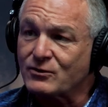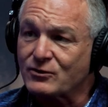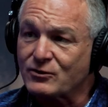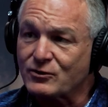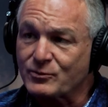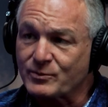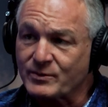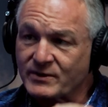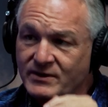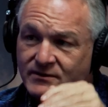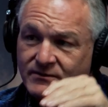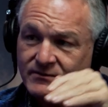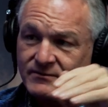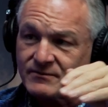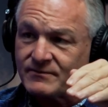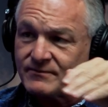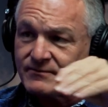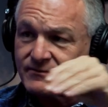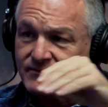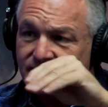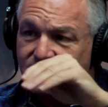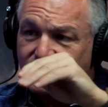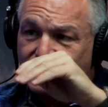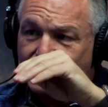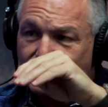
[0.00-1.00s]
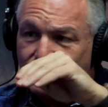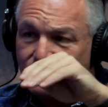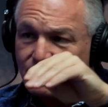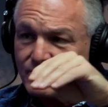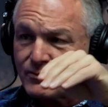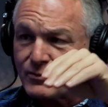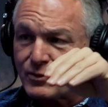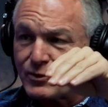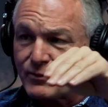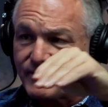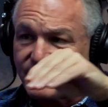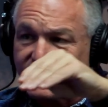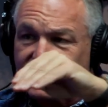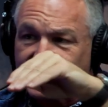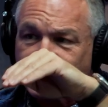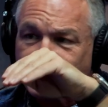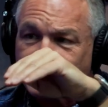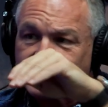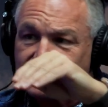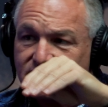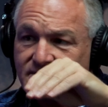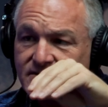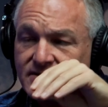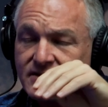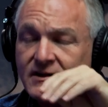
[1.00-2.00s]
urban, you know, move
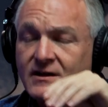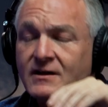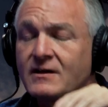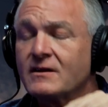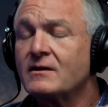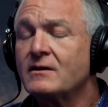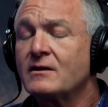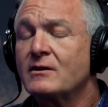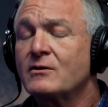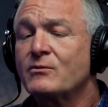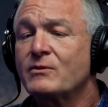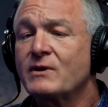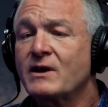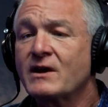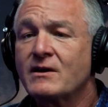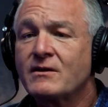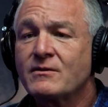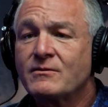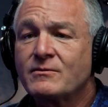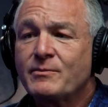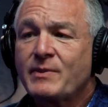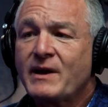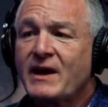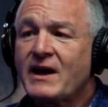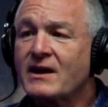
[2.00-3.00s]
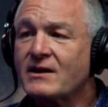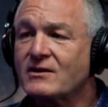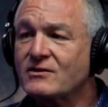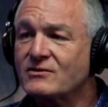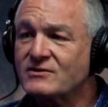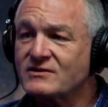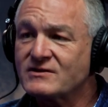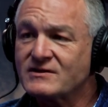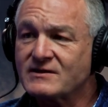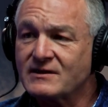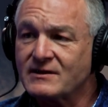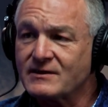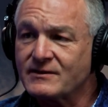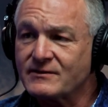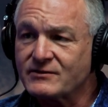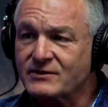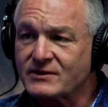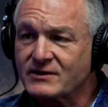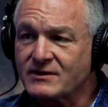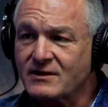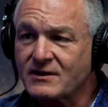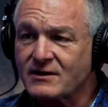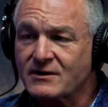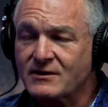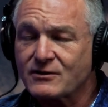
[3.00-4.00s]
things uh, around, packages,
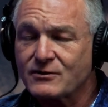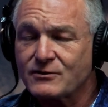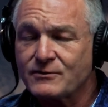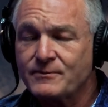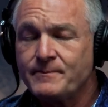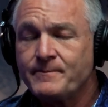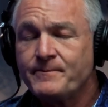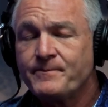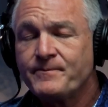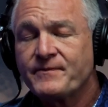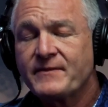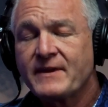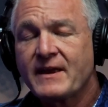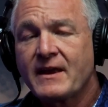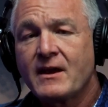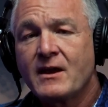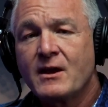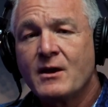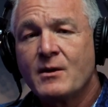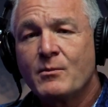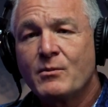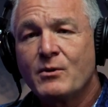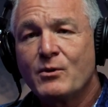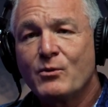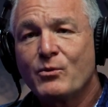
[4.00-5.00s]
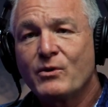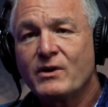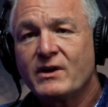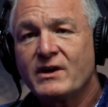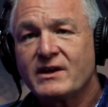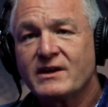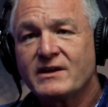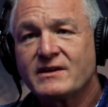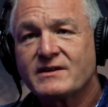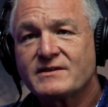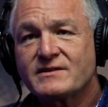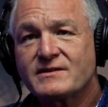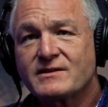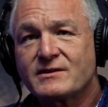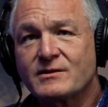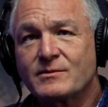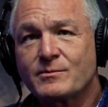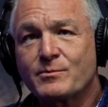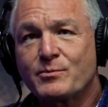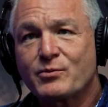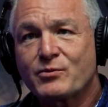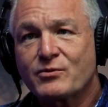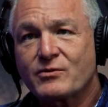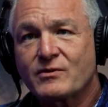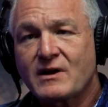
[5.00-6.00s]
delivery, cargo. But what is the
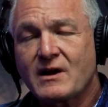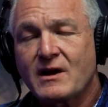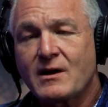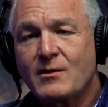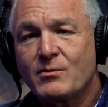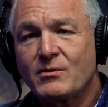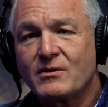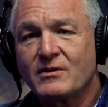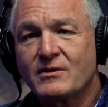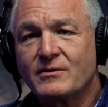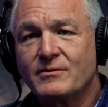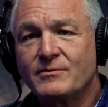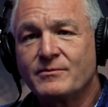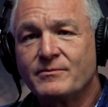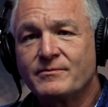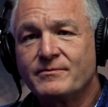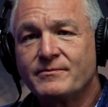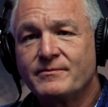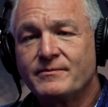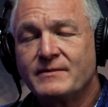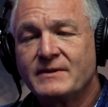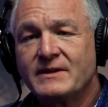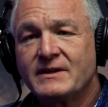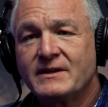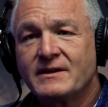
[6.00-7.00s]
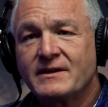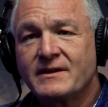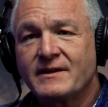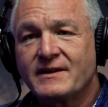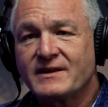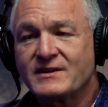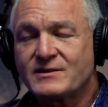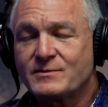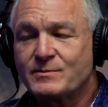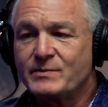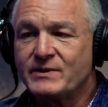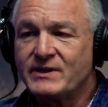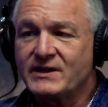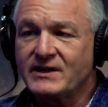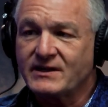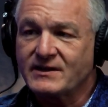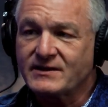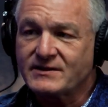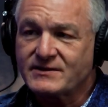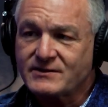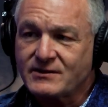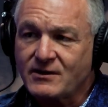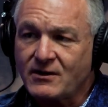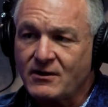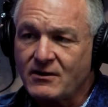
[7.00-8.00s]
problem that's being
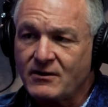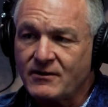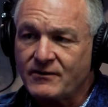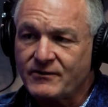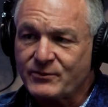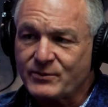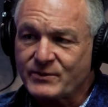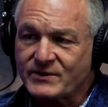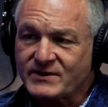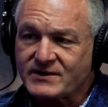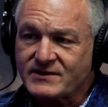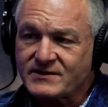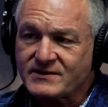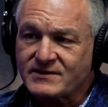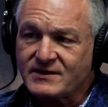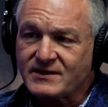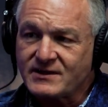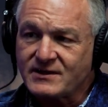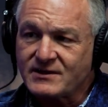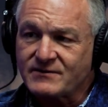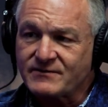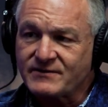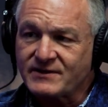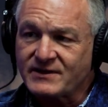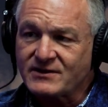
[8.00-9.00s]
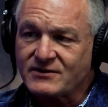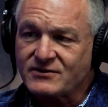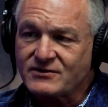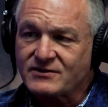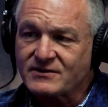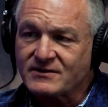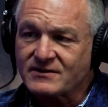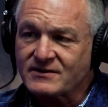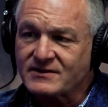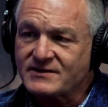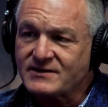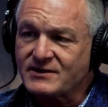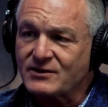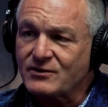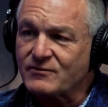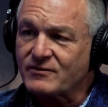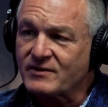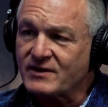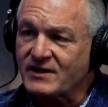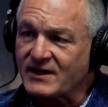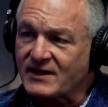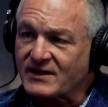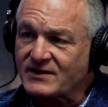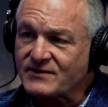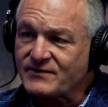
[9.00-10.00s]
solved with this innovation, let's say over
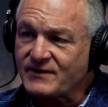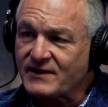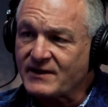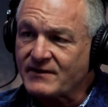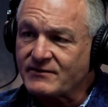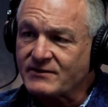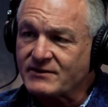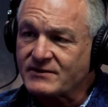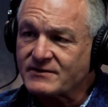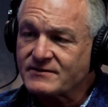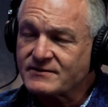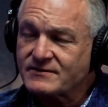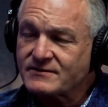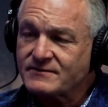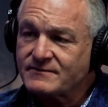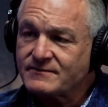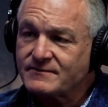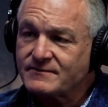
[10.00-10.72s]
the next five years?